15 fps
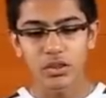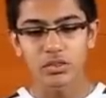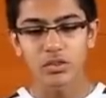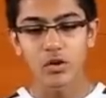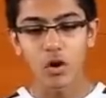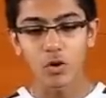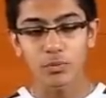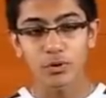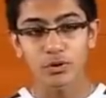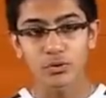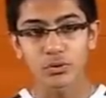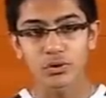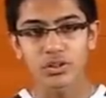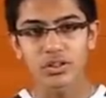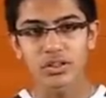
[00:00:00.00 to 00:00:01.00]
the
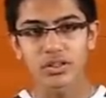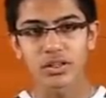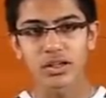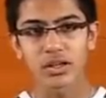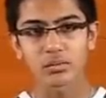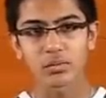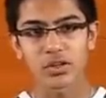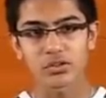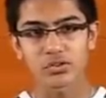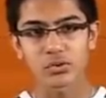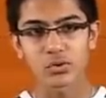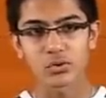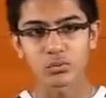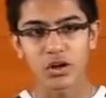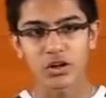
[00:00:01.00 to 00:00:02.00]
opportunity to get my
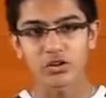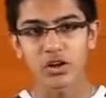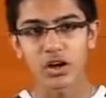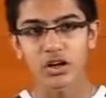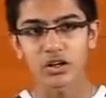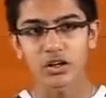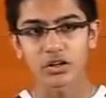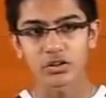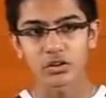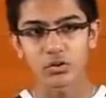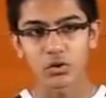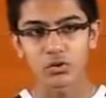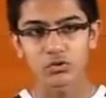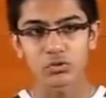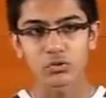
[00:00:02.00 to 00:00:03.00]
score much higher, and it
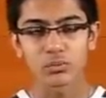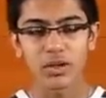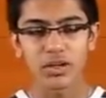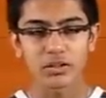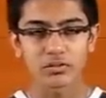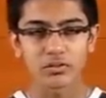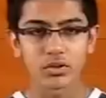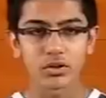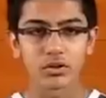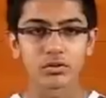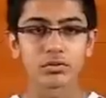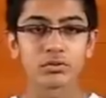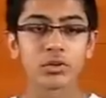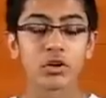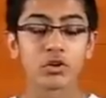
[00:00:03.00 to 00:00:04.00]
also made it
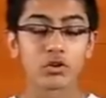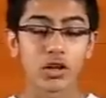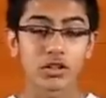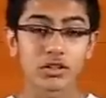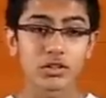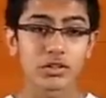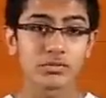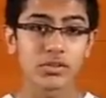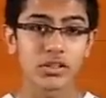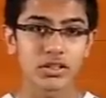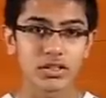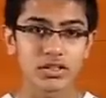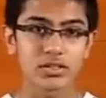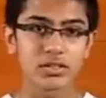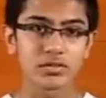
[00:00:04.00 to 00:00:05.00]
relatively
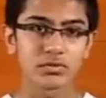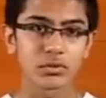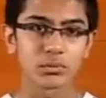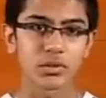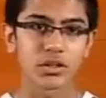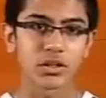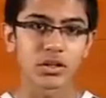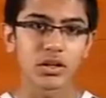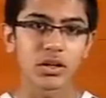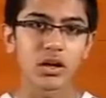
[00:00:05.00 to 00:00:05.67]
easy for me.